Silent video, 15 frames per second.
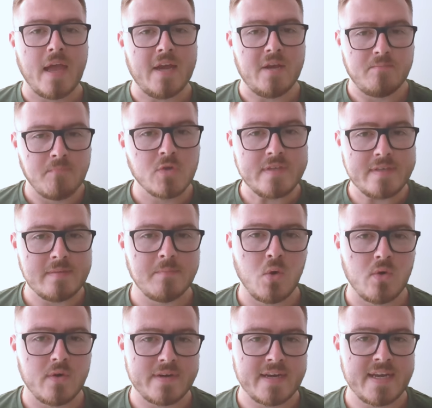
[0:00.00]
and most
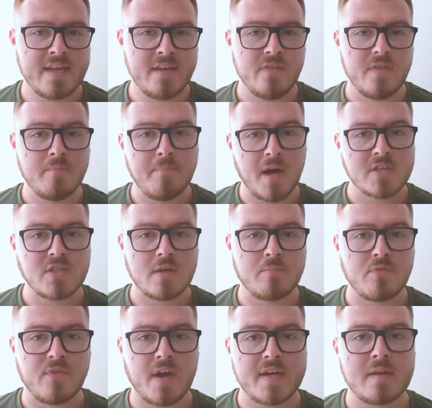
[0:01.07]
importantly, the butter
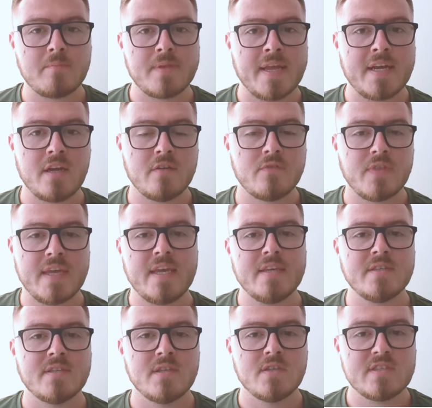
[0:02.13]
providing plenty of
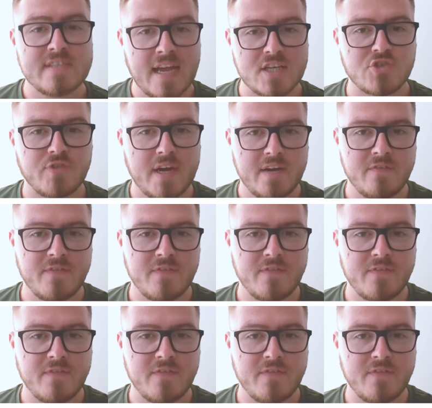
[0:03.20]
these saturated